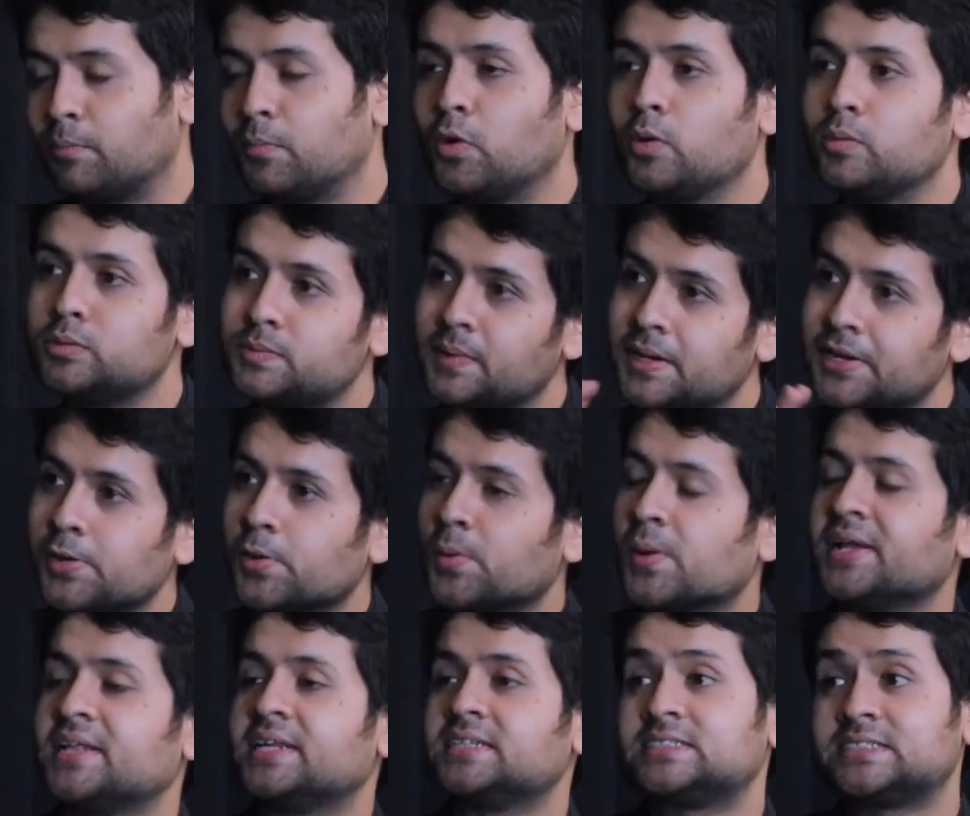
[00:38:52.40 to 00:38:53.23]
Bloomsbury
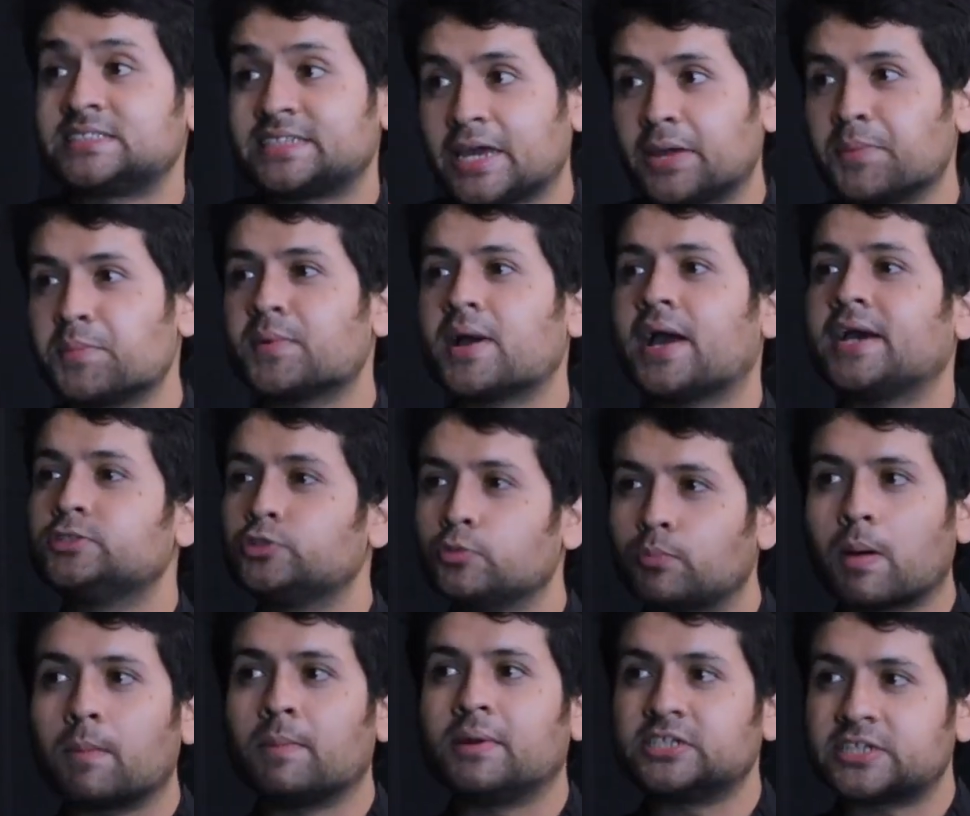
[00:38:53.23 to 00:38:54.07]
UK, the same
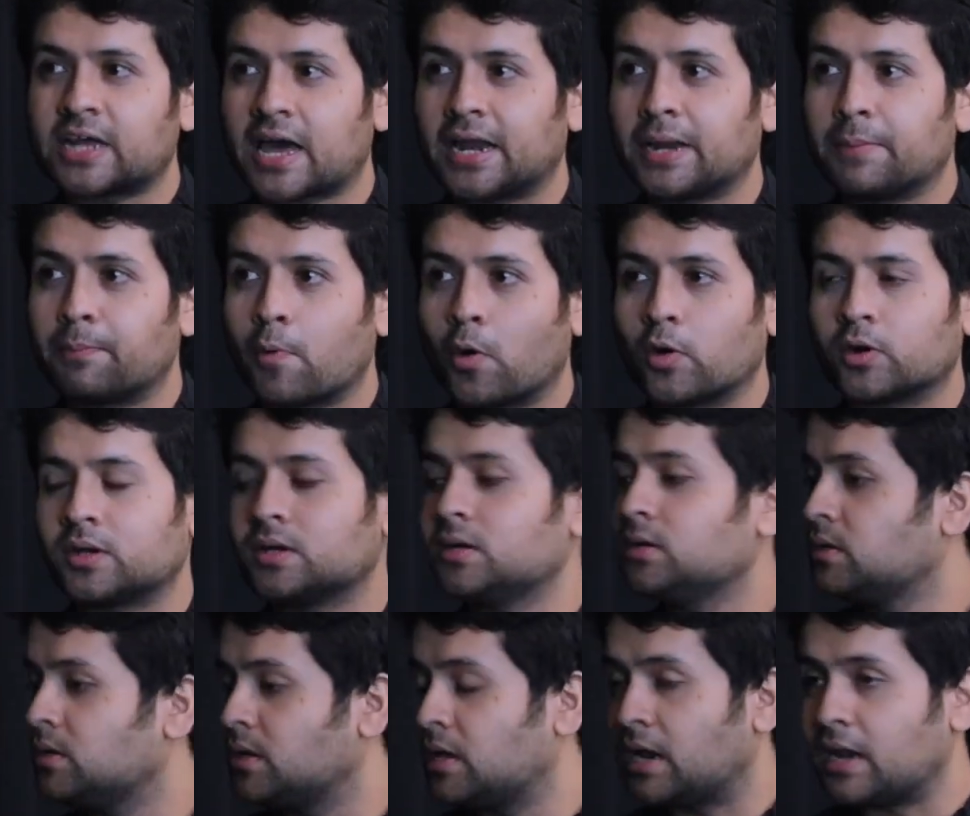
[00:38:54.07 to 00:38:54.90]
guys who published Harry
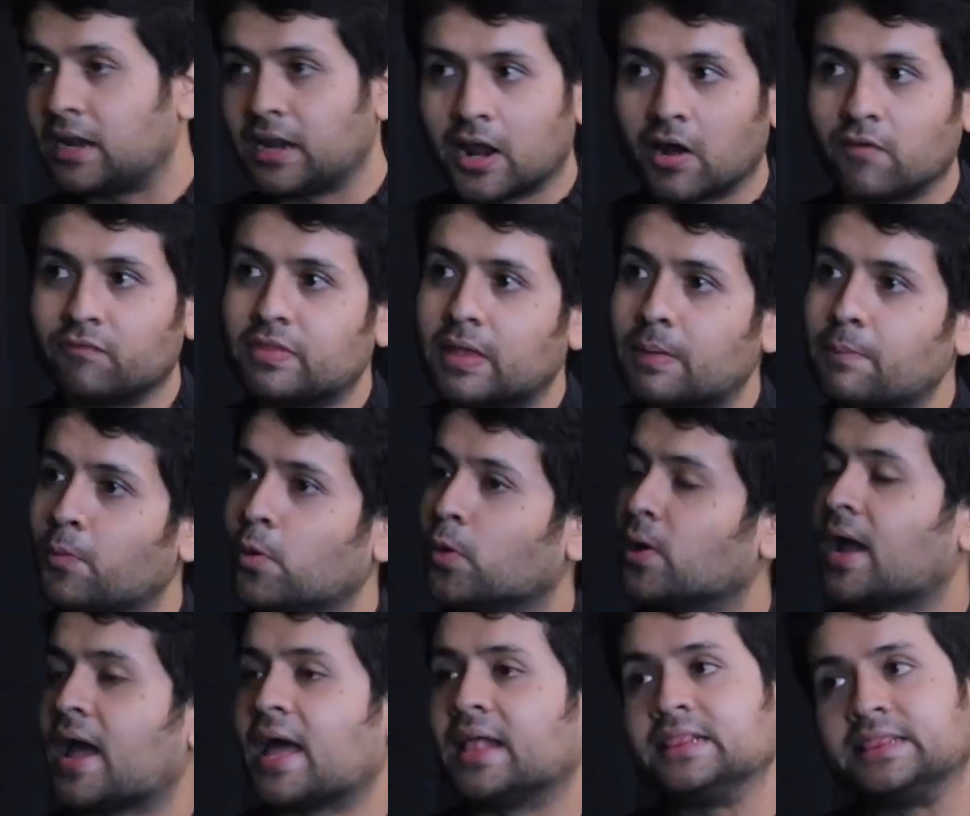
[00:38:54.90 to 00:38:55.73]
Potter, loved the
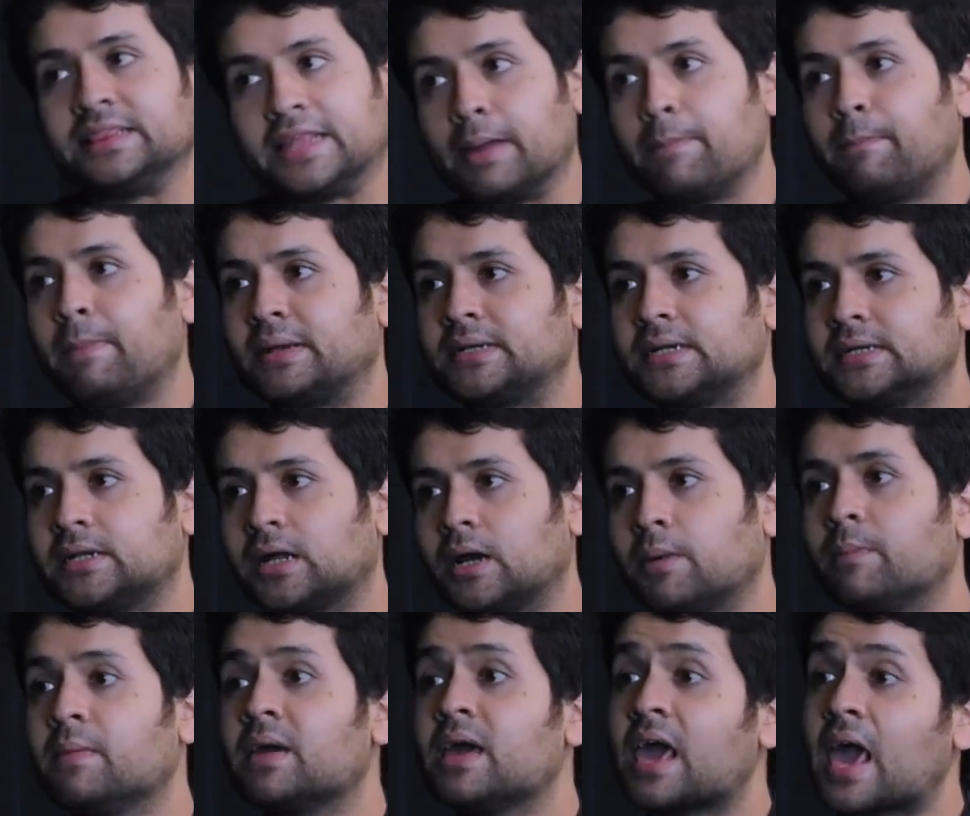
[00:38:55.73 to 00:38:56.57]
book and they picked it
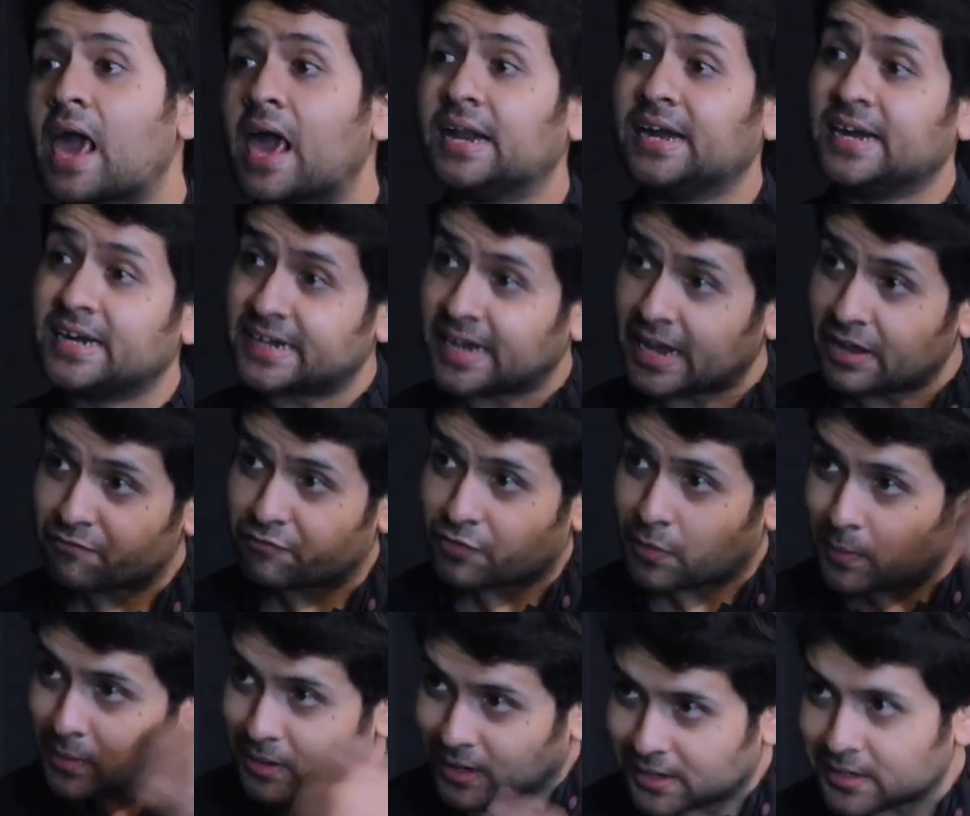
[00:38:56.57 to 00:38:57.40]
up, and it came
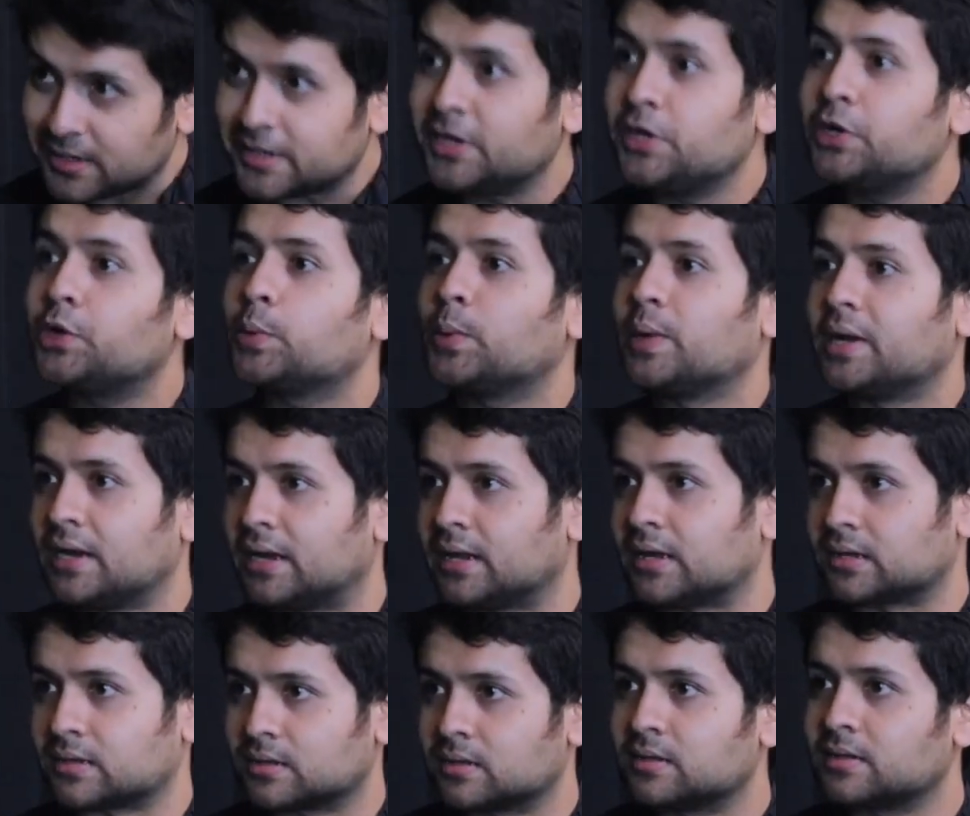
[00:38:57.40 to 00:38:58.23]
from London to
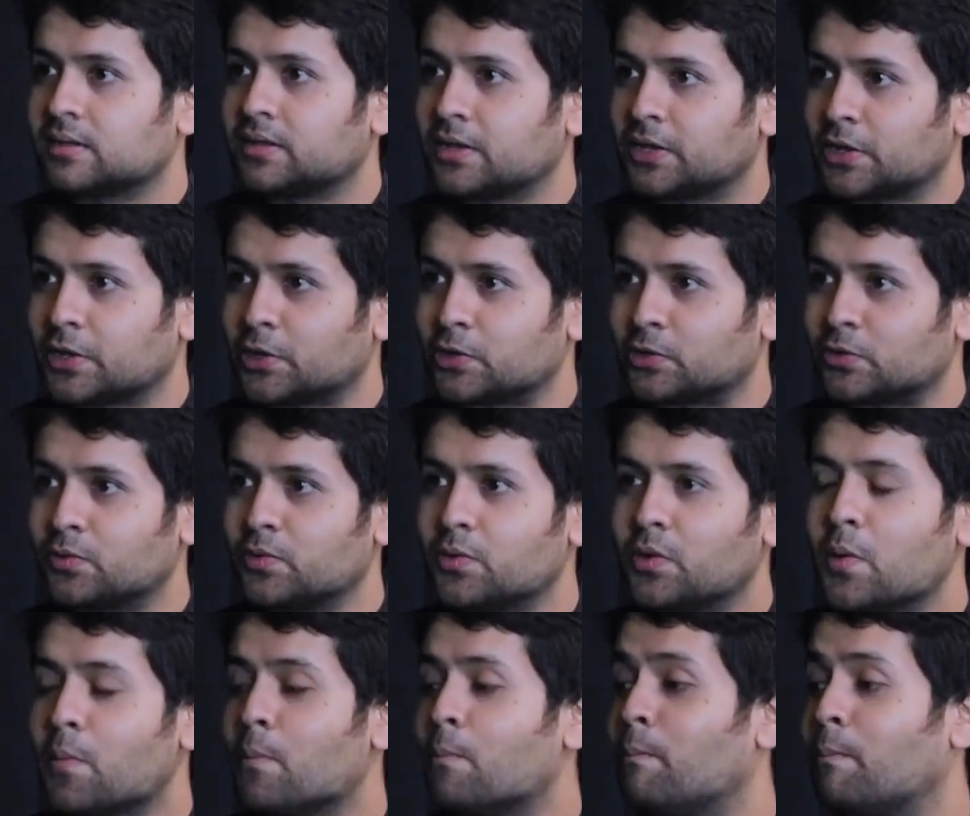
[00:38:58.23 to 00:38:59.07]
India.
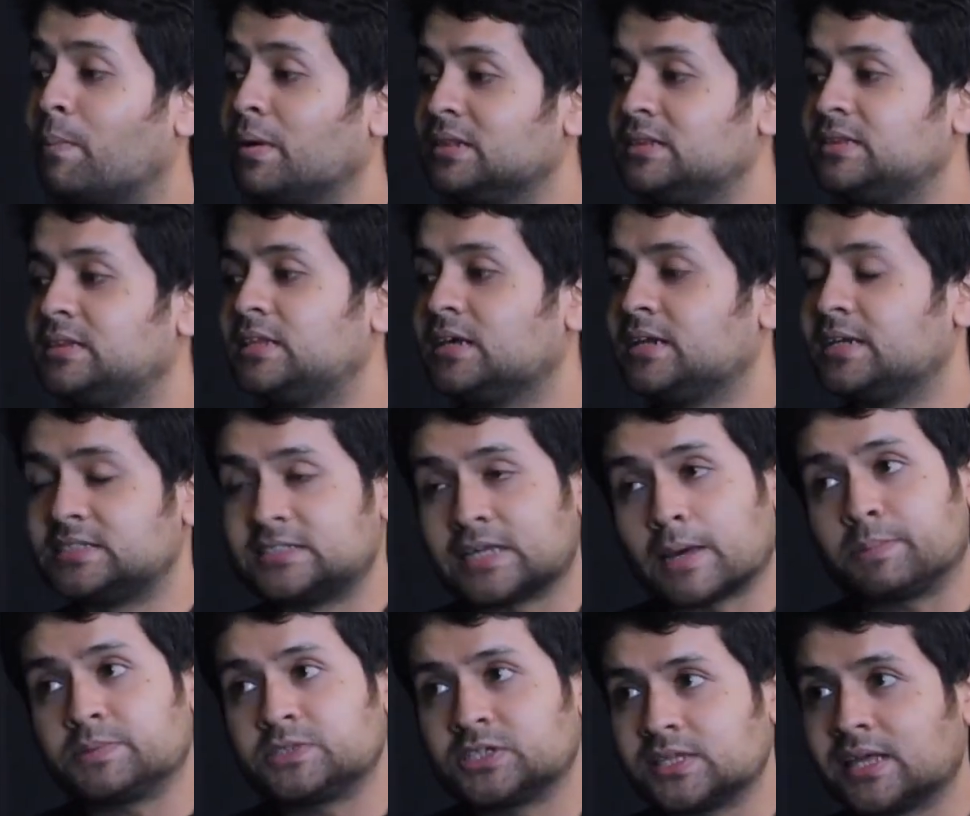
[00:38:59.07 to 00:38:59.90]
But the
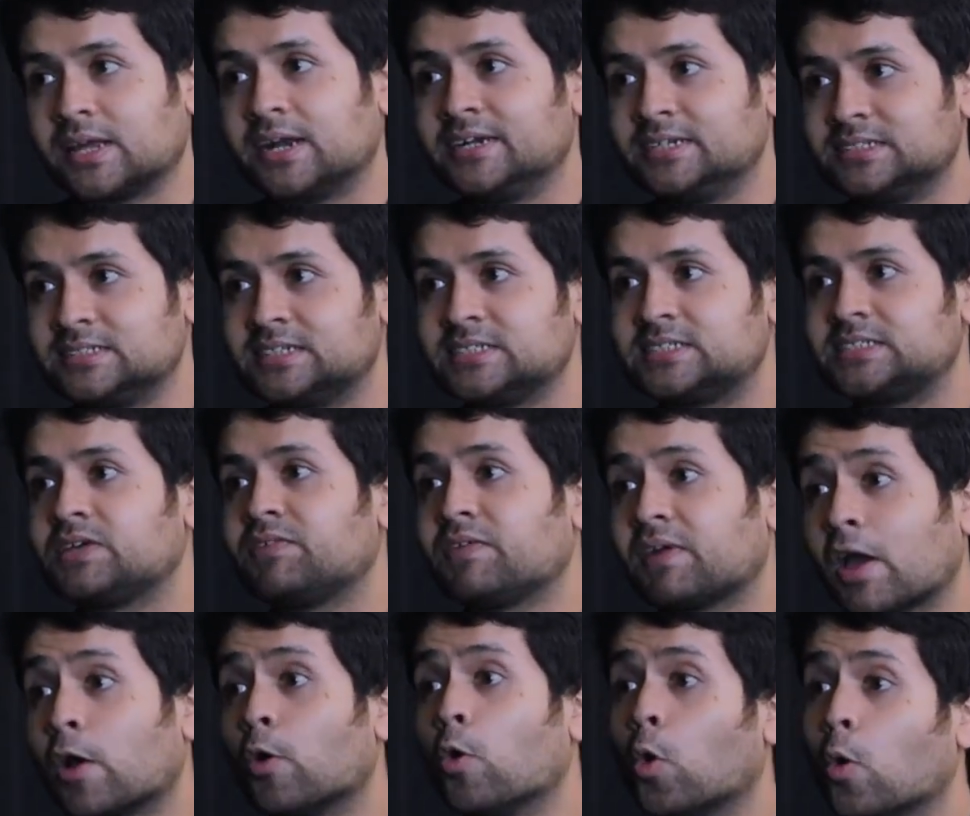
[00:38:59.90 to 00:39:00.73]
reception that it is
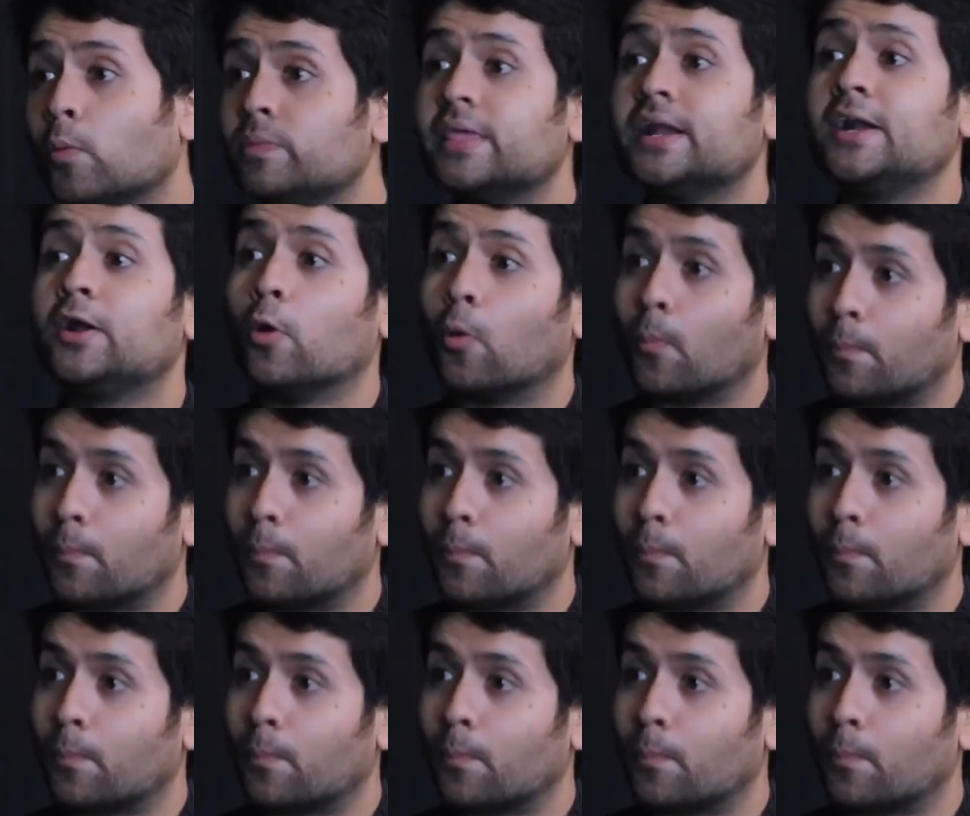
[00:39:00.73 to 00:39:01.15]
receiving, I hope that it